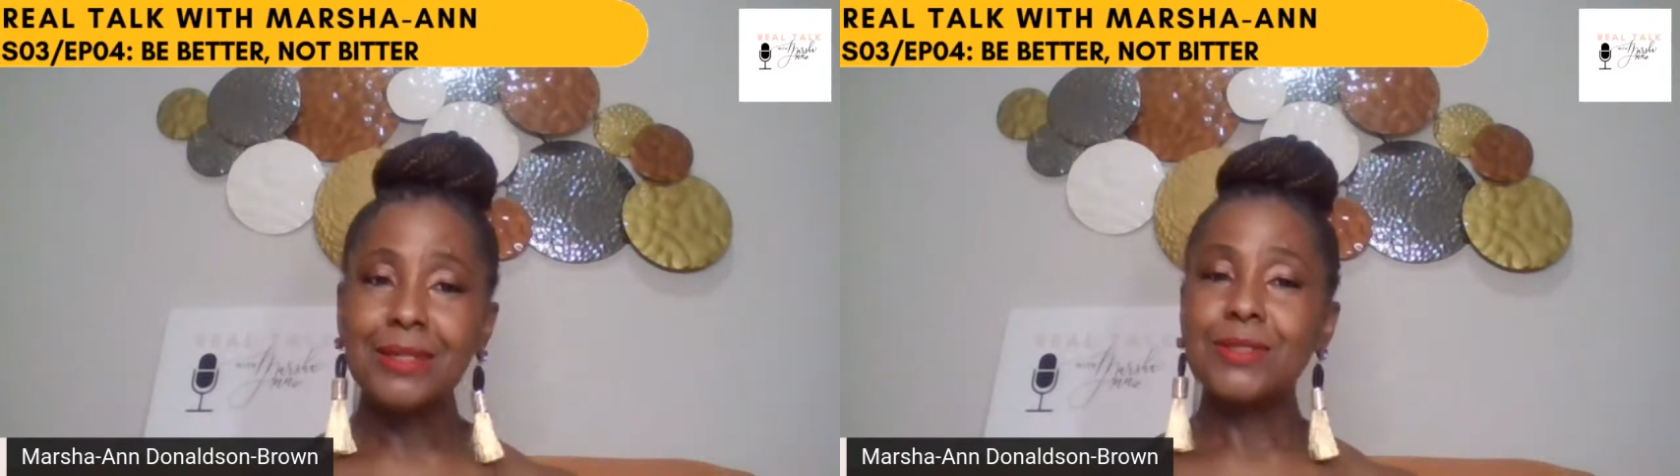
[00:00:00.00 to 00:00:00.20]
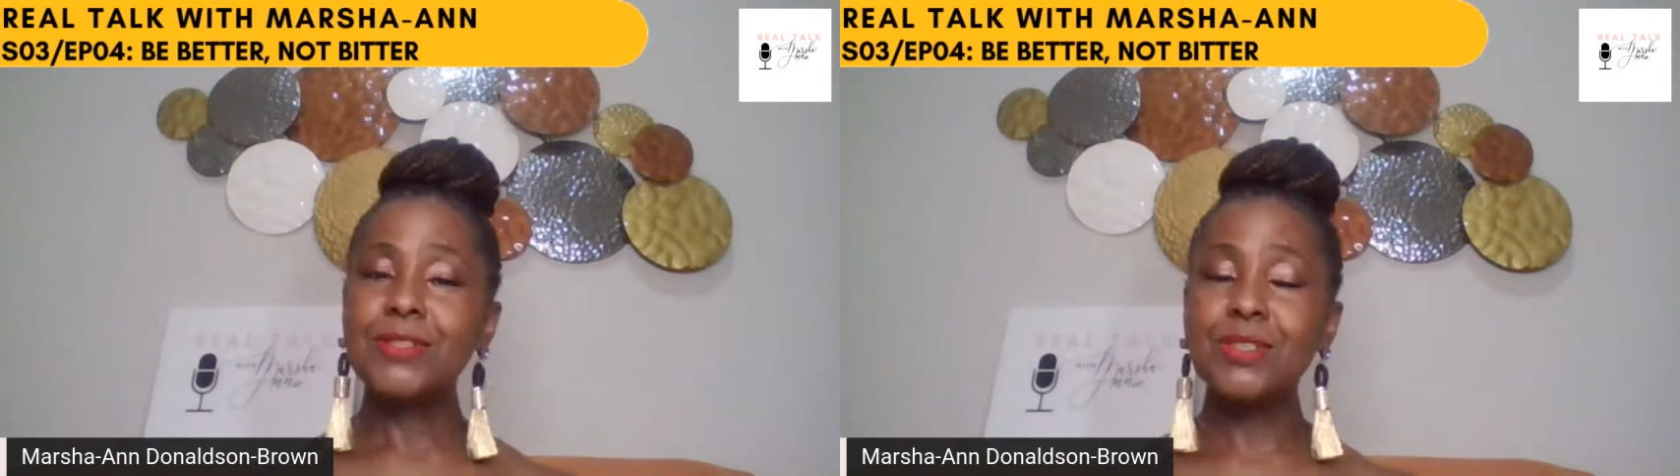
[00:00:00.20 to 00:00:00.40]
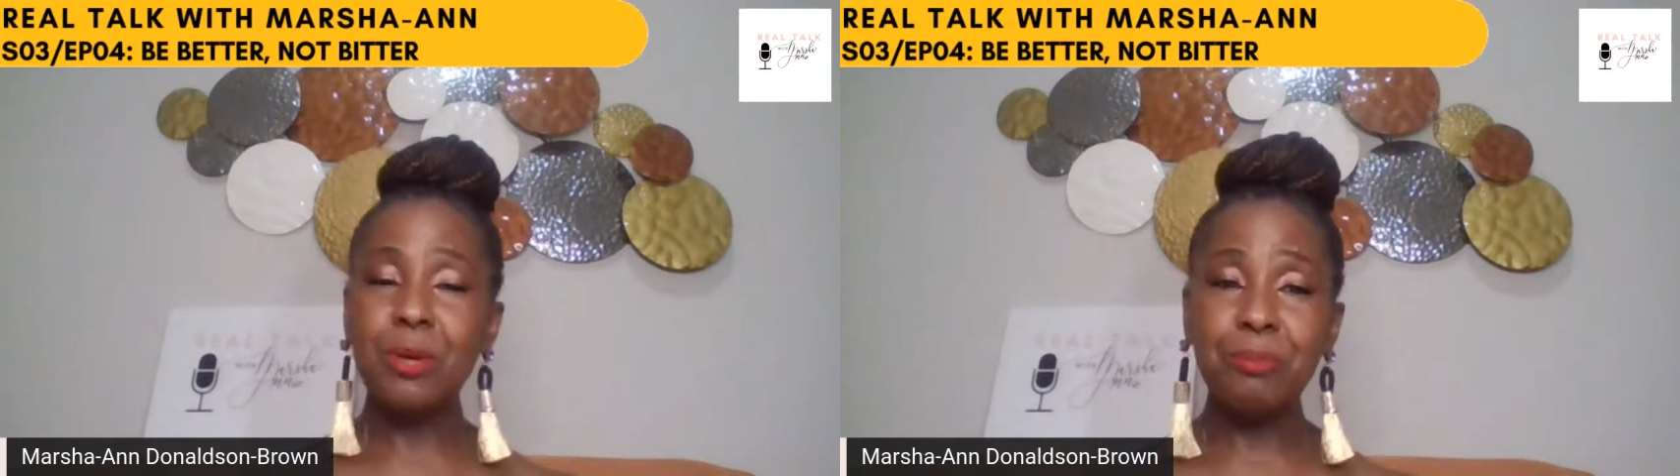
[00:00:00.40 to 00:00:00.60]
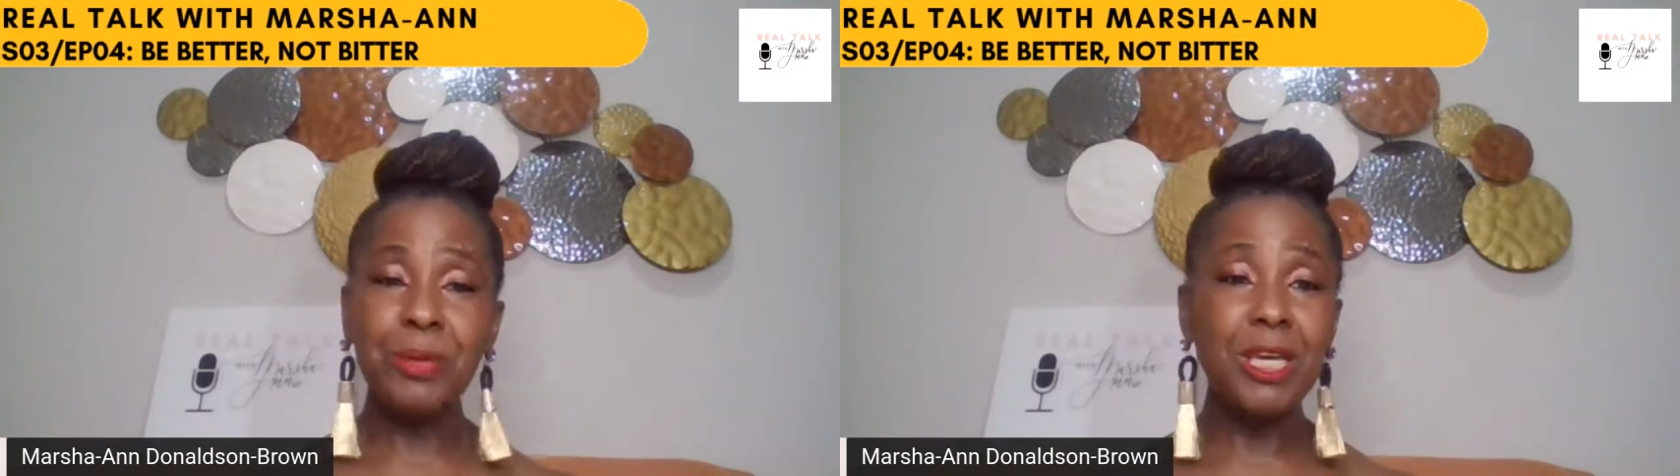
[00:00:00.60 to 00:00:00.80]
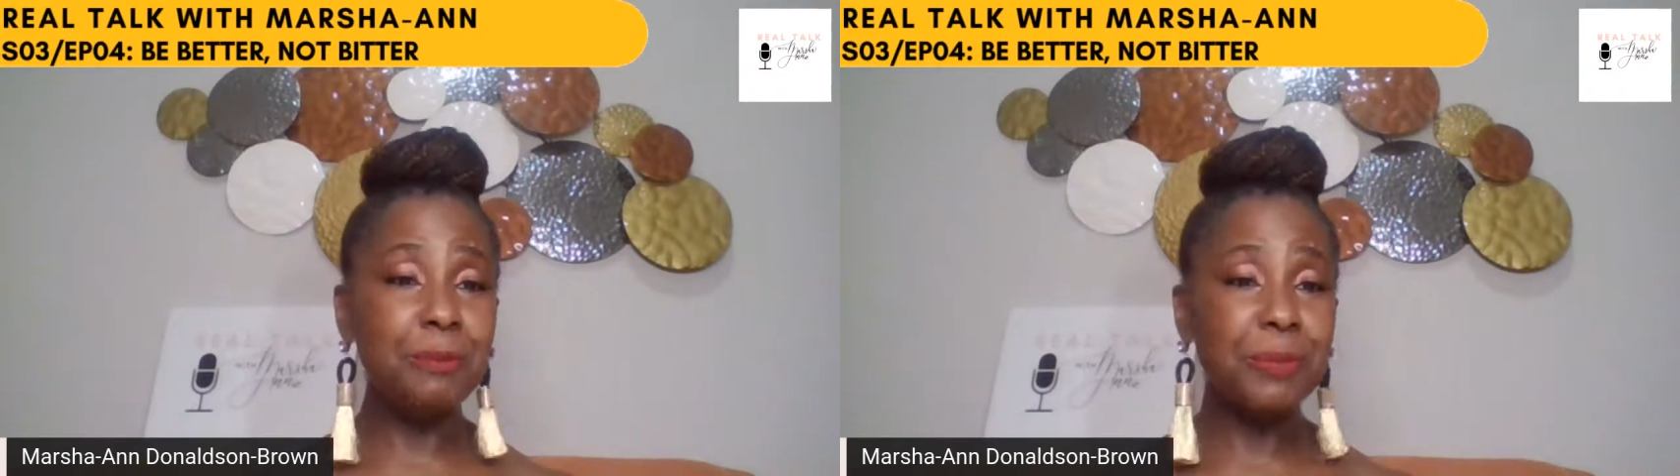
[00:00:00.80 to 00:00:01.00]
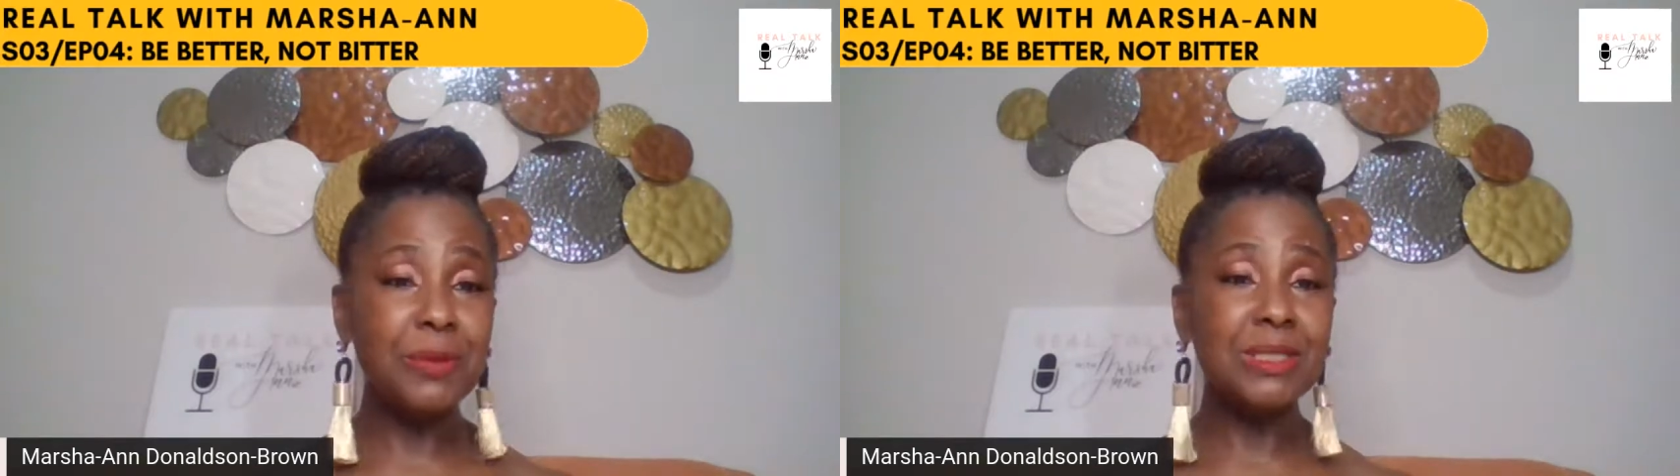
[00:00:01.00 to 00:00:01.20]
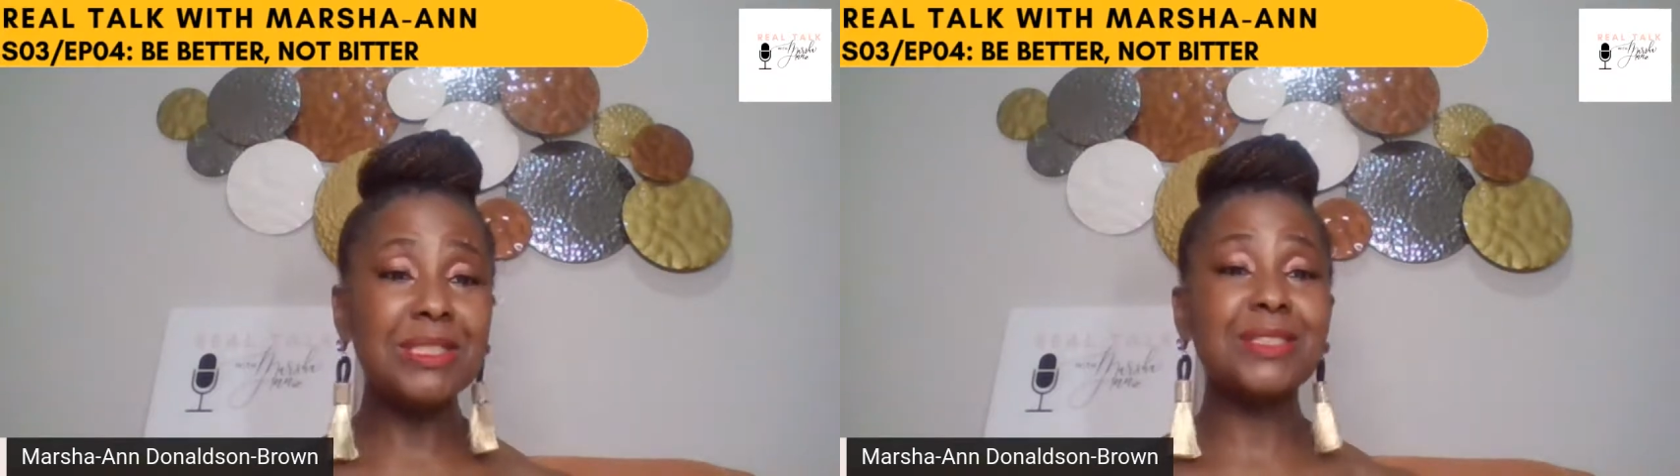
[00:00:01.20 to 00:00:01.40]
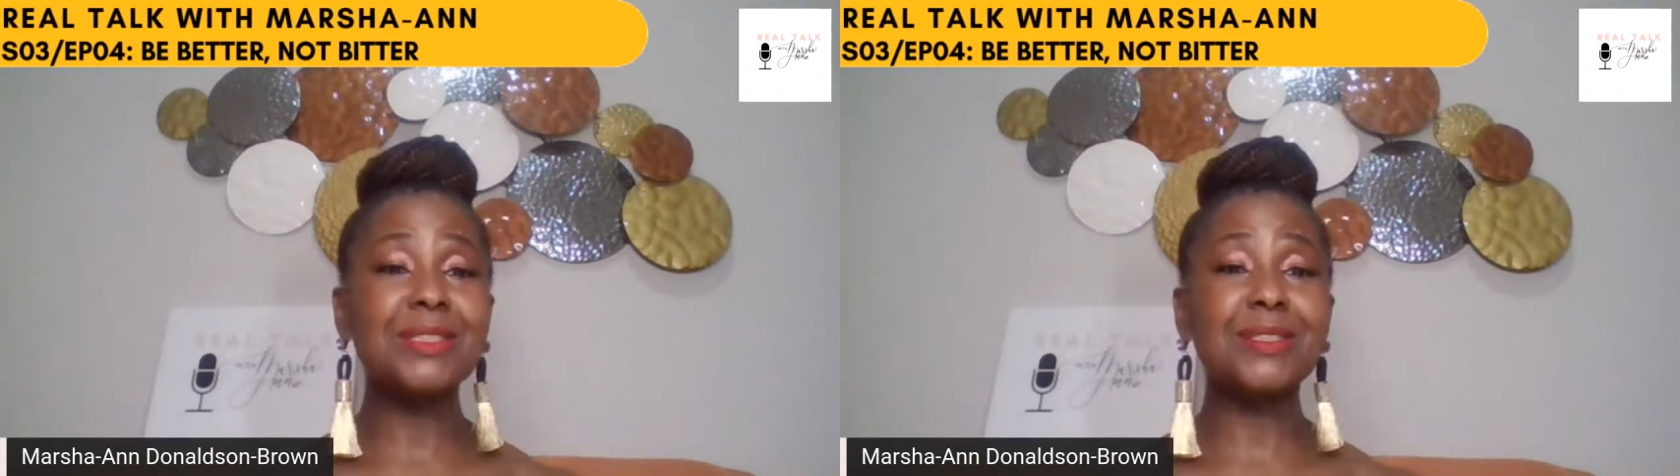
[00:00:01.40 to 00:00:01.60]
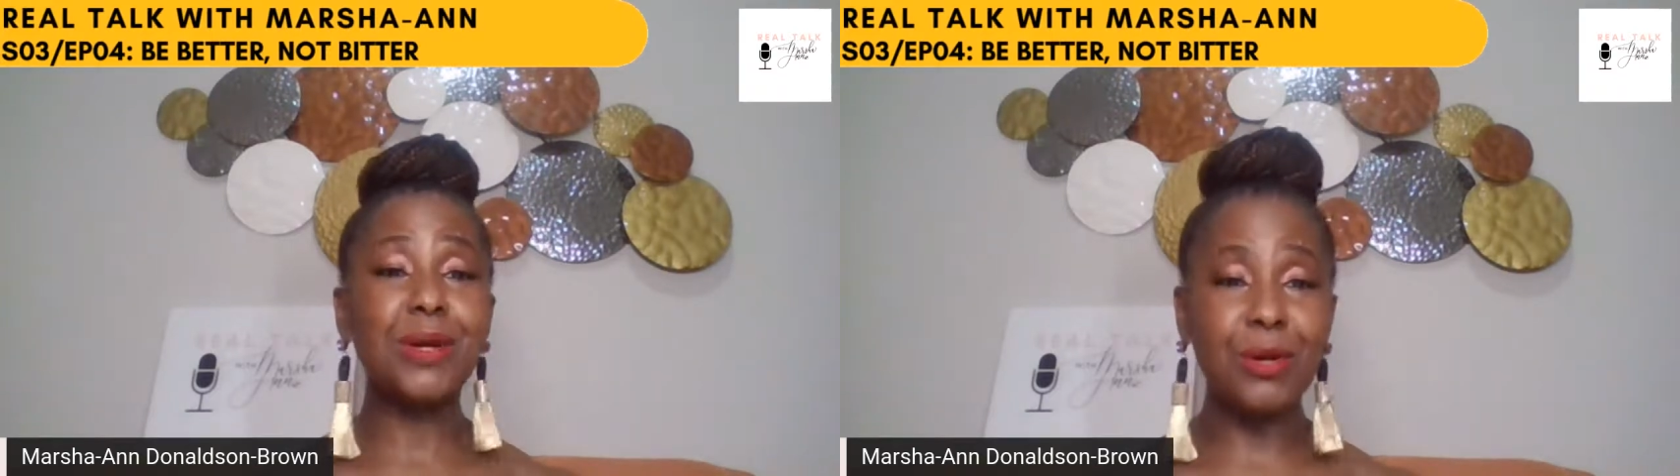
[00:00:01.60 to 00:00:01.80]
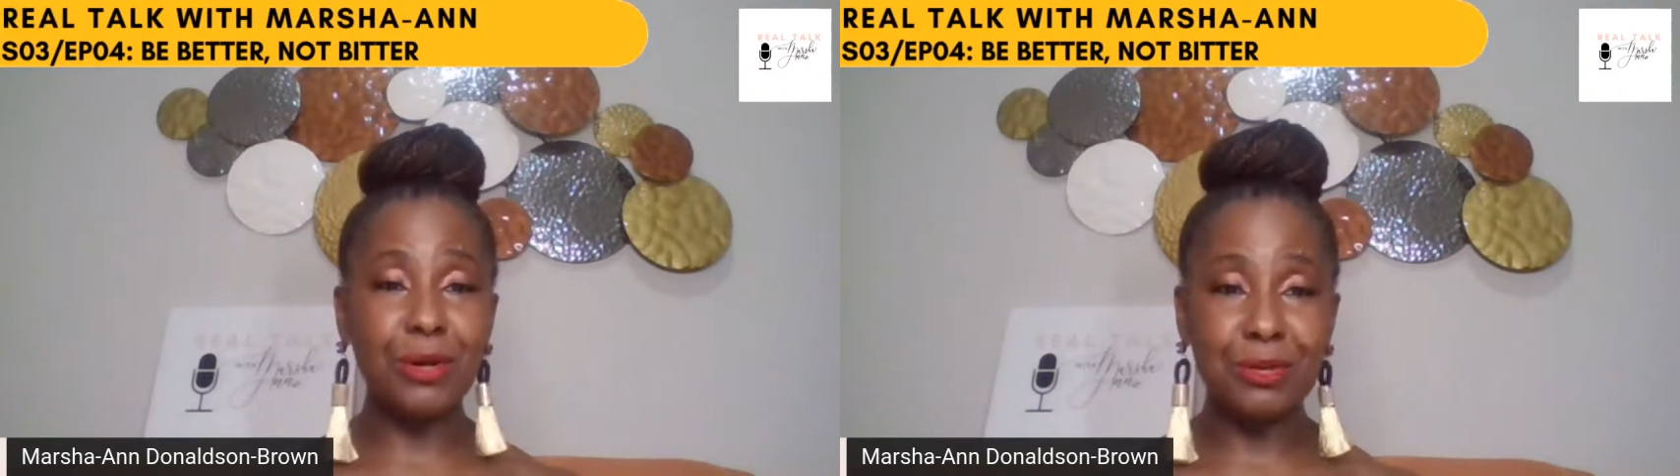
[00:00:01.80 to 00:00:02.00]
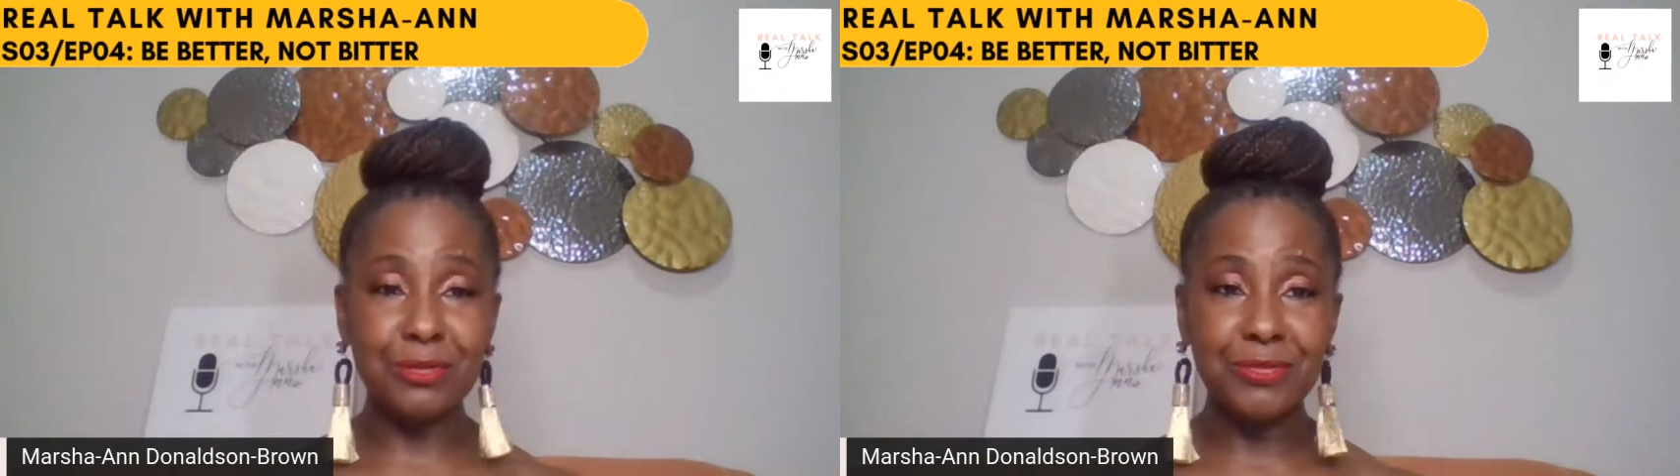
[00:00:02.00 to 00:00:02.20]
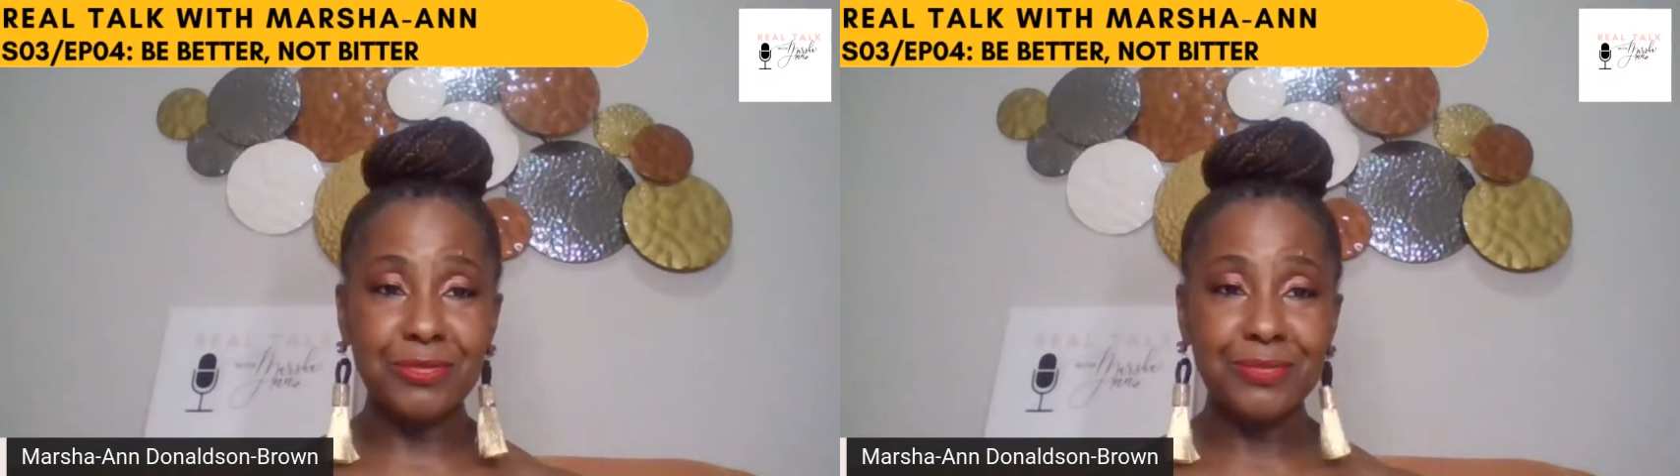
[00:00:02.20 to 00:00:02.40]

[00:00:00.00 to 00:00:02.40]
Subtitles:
Some people deserve